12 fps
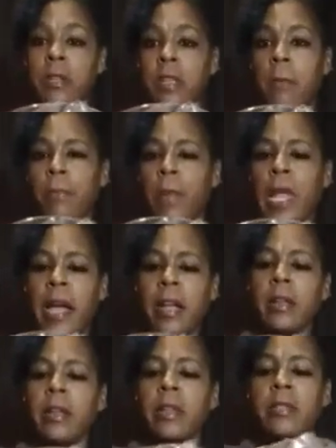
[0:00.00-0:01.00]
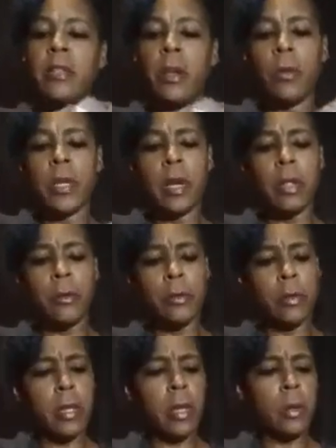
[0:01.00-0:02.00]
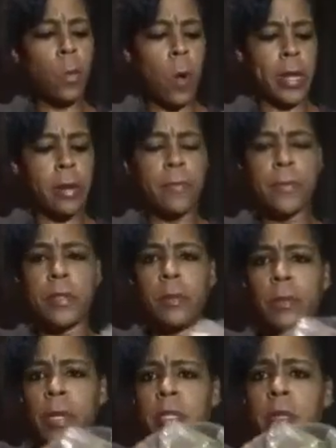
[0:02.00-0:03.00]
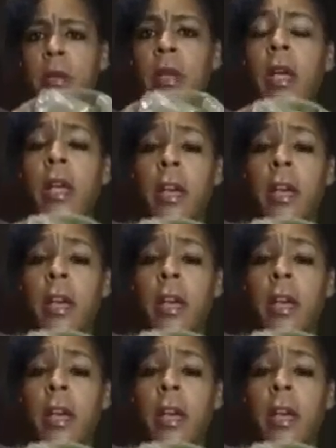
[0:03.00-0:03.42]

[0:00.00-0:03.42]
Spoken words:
except black is the only color, and white for some reason.